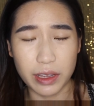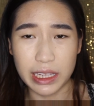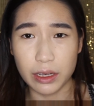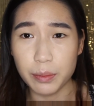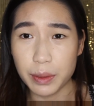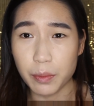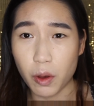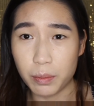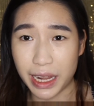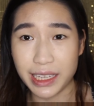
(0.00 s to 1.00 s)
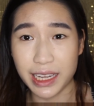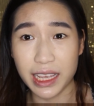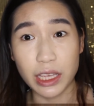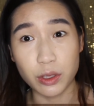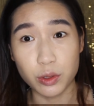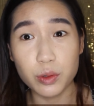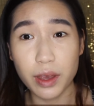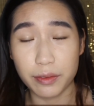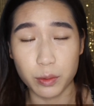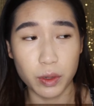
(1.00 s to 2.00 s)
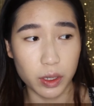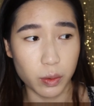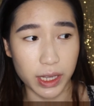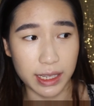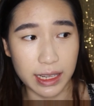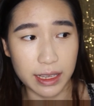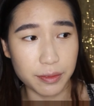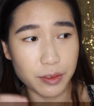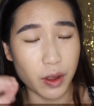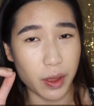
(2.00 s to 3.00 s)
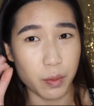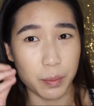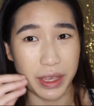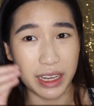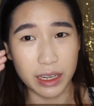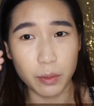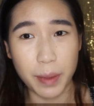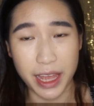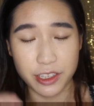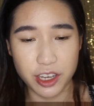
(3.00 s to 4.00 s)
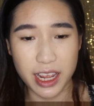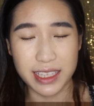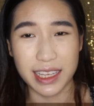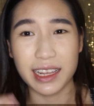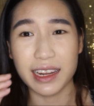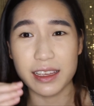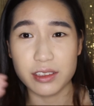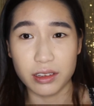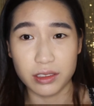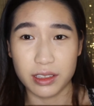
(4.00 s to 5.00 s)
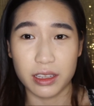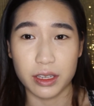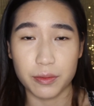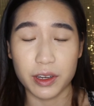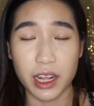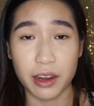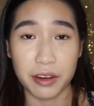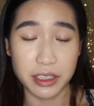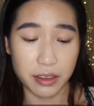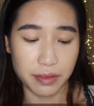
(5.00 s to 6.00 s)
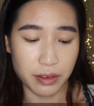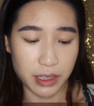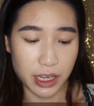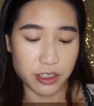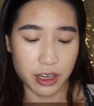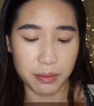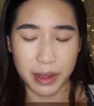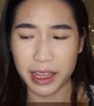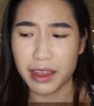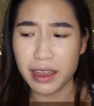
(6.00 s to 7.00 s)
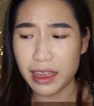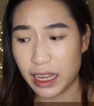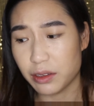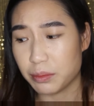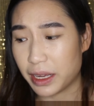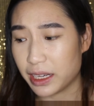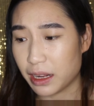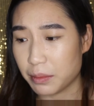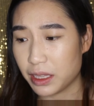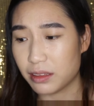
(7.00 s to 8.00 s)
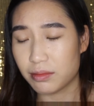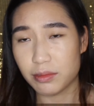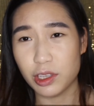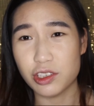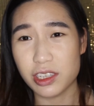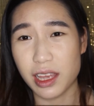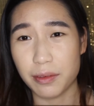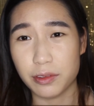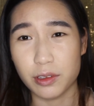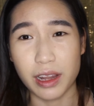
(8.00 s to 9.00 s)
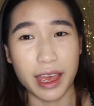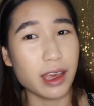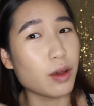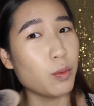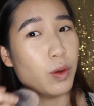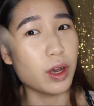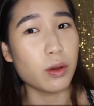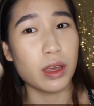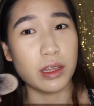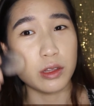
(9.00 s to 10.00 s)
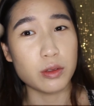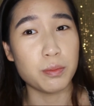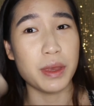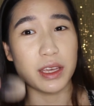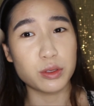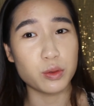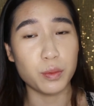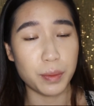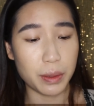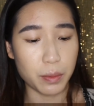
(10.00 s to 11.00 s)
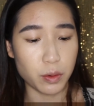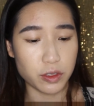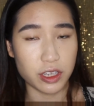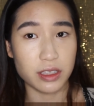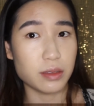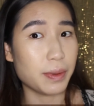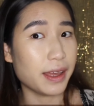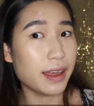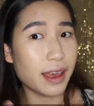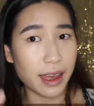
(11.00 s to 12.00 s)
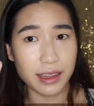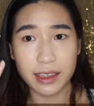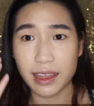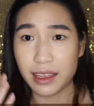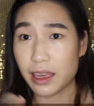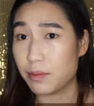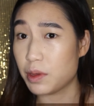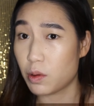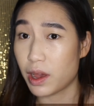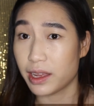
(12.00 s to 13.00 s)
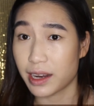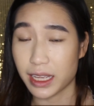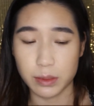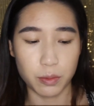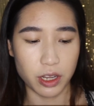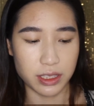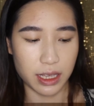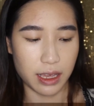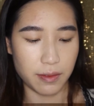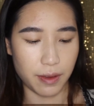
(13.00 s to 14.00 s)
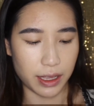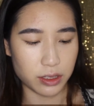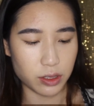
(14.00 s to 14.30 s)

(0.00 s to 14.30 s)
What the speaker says: a little bit more blending and you do have to work quickly, if not it will be a little patchy as it clings onto the different areas of foundation. But I don't mind. I mean, you just have to like work in big swooping motions, but I think that gave me quite a nice bronzing effect.